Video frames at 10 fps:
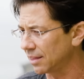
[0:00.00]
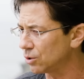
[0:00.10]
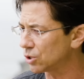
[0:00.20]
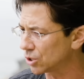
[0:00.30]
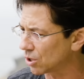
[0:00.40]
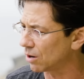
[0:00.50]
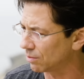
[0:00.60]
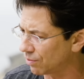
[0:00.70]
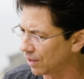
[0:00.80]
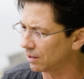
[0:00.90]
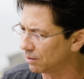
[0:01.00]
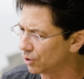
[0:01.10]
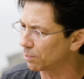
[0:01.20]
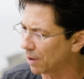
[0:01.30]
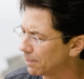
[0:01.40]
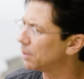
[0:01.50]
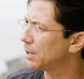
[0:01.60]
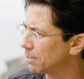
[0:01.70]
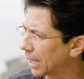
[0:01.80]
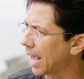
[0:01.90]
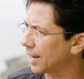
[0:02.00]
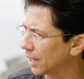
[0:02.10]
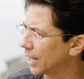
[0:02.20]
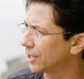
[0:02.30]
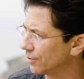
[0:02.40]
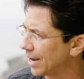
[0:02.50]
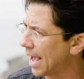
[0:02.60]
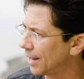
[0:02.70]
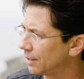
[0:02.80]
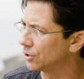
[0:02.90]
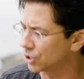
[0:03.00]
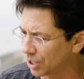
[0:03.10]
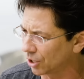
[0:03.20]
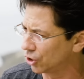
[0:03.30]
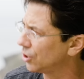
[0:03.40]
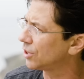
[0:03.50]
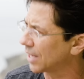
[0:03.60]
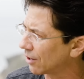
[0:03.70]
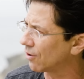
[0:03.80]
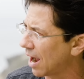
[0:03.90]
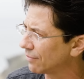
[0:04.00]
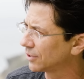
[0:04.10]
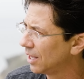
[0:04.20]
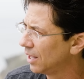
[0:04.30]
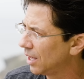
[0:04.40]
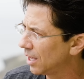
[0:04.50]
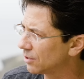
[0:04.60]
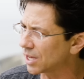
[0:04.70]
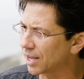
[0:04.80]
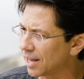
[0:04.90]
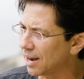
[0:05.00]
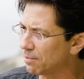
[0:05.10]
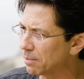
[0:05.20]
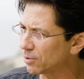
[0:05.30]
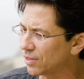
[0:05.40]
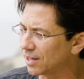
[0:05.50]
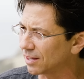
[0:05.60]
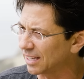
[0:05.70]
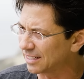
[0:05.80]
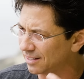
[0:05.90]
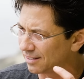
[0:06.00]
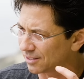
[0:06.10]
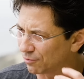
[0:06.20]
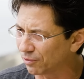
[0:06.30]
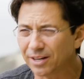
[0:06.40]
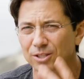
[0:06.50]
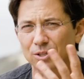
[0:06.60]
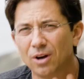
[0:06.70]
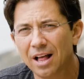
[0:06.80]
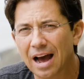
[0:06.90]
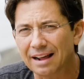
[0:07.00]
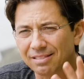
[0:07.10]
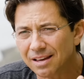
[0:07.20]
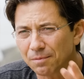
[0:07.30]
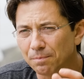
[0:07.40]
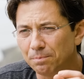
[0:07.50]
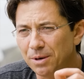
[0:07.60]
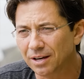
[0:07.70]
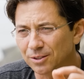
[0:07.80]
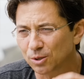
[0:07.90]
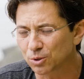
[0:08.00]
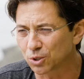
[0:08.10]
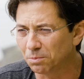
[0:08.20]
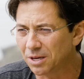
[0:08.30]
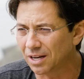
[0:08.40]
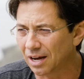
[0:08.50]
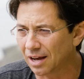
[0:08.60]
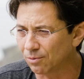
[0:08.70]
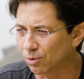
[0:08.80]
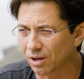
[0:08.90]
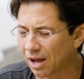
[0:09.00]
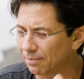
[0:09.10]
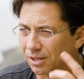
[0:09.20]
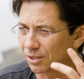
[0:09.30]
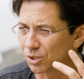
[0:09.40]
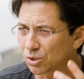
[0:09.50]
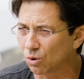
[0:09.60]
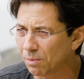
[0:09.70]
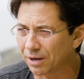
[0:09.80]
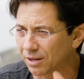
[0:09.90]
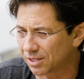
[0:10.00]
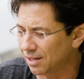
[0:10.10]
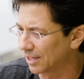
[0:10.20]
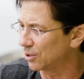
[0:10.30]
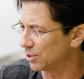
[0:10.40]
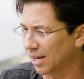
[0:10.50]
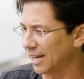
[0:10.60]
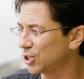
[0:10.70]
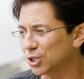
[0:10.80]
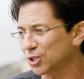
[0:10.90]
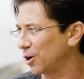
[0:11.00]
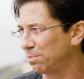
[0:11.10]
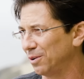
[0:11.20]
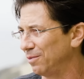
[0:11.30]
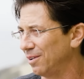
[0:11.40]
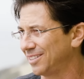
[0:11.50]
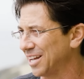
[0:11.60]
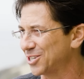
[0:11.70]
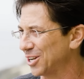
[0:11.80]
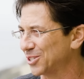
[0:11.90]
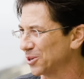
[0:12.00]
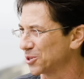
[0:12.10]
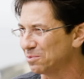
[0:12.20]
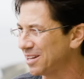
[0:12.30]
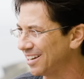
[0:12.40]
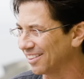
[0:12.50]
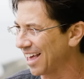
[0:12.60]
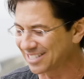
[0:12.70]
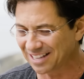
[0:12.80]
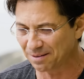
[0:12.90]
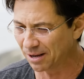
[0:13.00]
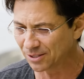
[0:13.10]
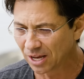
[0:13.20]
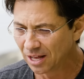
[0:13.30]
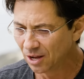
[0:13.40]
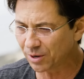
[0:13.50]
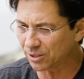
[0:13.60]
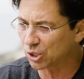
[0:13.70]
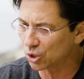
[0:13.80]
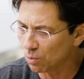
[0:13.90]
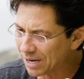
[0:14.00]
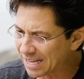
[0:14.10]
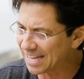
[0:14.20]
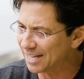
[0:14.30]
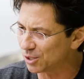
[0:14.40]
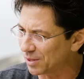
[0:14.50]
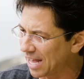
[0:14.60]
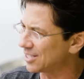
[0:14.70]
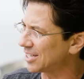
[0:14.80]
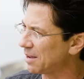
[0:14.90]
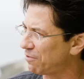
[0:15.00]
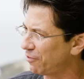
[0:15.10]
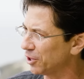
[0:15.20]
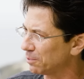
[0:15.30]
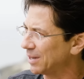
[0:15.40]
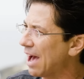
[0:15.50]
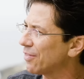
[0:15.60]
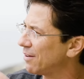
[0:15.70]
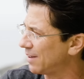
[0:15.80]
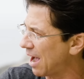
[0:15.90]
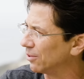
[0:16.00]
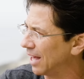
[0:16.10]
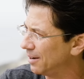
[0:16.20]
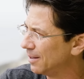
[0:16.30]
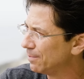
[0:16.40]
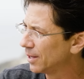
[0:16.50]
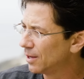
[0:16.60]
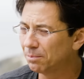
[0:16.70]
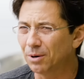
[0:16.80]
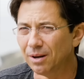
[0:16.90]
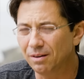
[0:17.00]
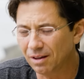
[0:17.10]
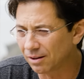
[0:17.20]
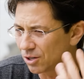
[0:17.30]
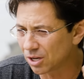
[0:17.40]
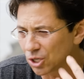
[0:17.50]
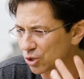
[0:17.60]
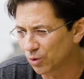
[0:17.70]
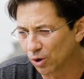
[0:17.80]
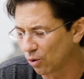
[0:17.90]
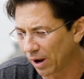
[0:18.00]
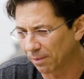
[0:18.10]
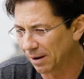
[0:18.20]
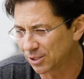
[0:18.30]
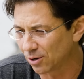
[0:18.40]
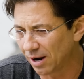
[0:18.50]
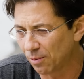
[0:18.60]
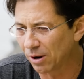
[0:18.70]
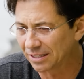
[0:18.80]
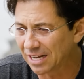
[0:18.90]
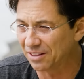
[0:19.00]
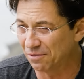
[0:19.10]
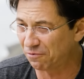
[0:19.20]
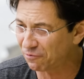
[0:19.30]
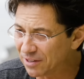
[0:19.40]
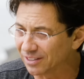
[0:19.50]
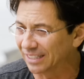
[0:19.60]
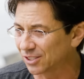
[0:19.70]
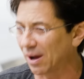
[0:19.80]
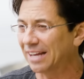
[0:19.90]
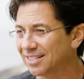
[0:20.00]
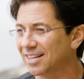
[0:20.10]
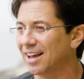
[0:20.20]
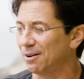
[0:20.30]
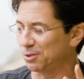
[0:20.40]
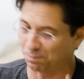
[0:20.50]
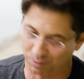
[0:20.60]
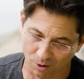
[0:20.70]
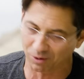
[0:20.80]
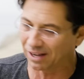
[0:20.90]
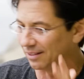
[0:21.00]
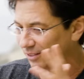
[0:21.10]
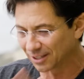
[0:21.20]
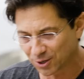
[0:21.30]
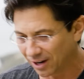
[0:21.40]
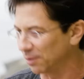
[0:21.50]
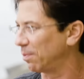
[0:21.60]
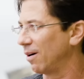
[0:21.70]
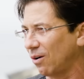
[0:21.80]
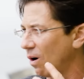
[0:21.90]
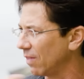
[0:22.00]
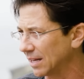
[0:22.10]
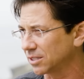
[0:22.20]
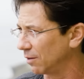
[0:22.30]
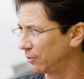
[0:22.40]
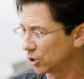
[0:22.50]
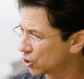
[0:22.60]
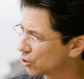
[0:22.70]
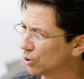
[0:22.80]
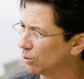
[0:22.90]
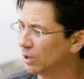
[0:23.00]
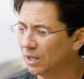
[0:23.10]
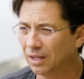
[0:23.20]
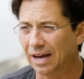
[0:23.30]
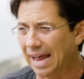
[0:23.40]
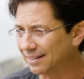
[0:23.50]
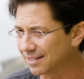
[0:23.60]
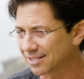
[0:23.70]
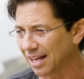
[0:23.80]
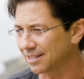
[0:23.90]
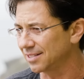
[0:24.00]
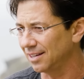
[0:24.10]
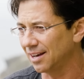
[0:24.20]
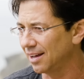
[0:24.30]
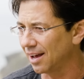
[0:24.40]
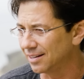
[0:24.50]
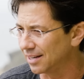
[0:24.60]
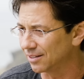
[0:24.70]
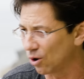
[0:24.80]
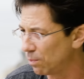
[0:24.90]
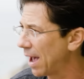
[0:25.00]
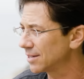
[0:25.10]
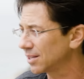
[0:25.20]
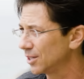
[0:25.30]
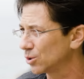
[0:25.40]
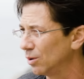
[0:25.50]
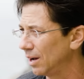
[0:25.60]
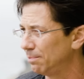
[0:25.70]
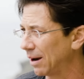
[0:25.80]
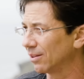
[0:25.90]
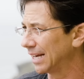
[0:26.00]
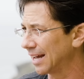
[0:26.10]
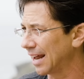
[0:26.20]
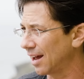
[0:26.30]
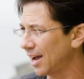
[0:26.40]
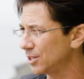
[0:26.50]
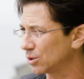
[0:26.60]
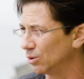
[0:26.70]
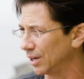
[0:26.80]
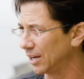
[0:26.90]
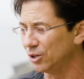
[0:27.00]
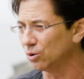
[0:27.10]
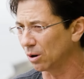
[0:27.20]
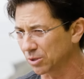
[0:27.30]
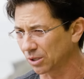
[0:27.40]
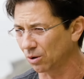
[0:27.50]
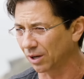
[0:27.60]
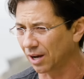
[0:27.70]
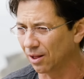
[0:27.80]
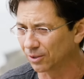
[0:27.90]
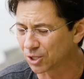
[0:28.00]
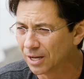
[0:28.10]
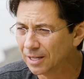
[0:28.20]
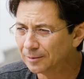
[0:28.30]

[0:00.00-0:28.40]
I think you should start thinking that you'll probably be a mechanic like your dad, and you should wow. get good at that craft. Whoa. And it's like, and I remember thinking like deflated. So I think being on social media, we're, I'm getting so many, because like you yep. said, I just started putting attention yep. on social media yeah. the last eight months. I'm getting so many kids with that same feeling. But now they have an outlet. Yeah. But Just real quick, my story, I wanted to tell you the feeling. So I could say I was broke, I lived in yep. a trailer park, all that stuff was yep. true. I had dyslexia, I, I didn't go past high school, I barely got out of high school, and I knew I wasn't going to college.